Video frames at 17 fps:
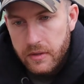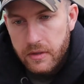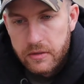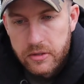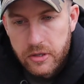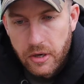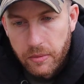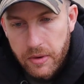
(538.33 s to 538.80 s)

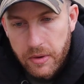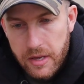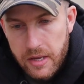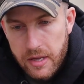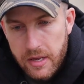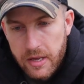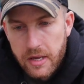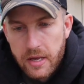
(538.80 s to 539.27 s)
So
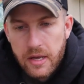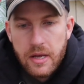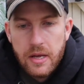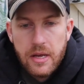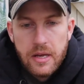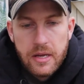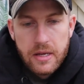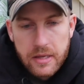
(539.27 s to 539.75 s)

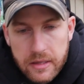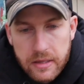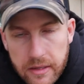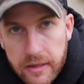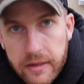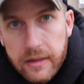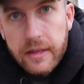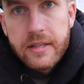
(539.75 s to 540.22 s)

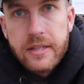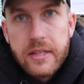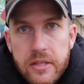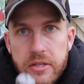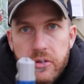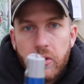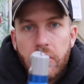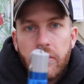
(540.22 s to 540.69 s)
this
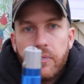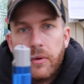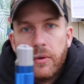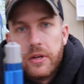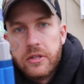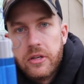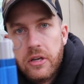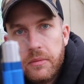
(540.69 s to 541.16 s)
is sort of what
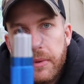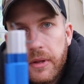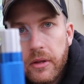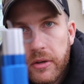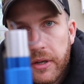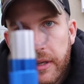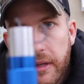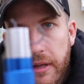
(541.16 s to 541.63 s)
it's going to be
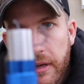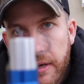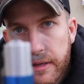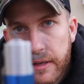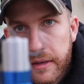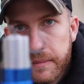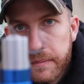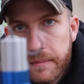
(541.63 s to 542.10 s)
looking
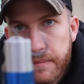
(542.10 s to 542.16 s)
like.